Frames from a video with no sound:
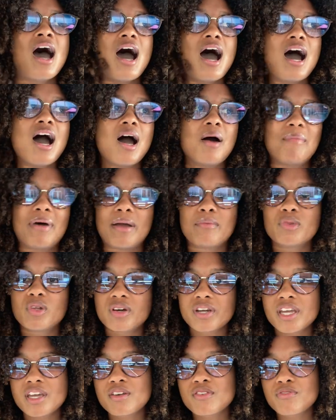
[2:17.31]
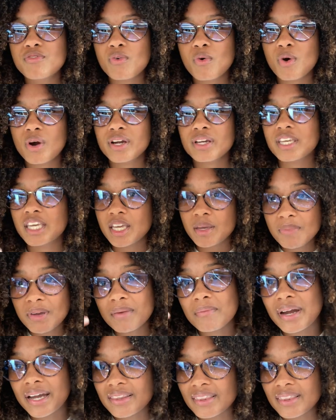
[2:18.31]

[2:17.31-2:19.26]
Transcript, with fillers: I'm looking for keeping my